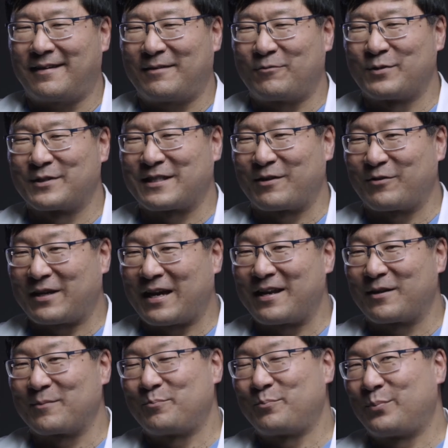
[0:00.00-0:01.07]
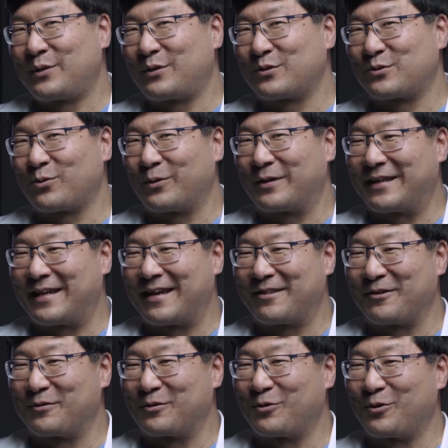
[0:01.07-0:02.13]
Once I kind of put the story
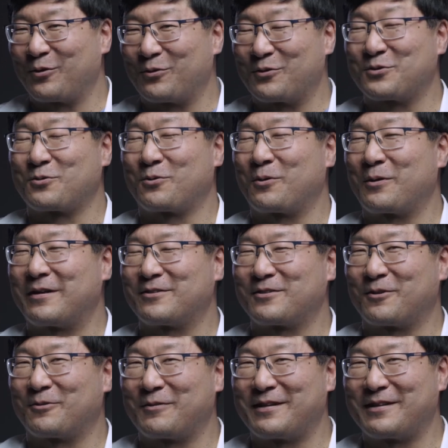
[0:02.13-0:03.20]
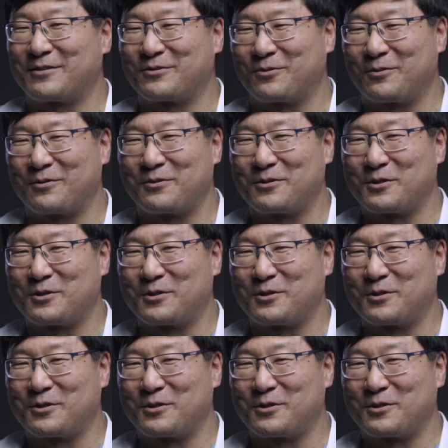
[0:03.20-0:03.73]
together and heard the story and started reading the story in the